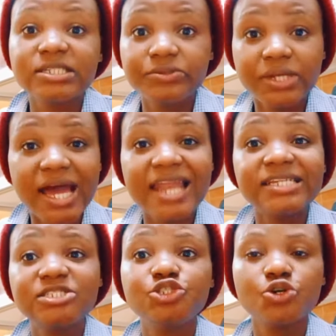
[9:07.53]
the
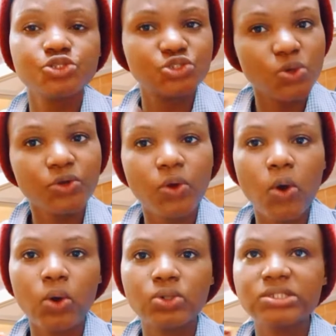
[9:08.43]
reality just dawned
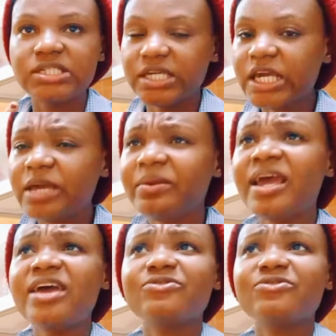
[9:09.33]
on him.